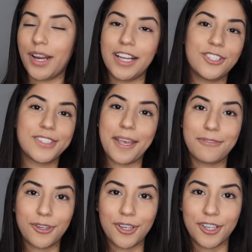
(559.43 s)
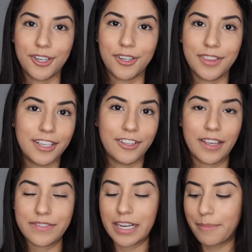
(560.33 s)
and I just gave her little
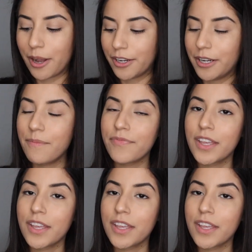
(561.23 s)
gifts that I bought her.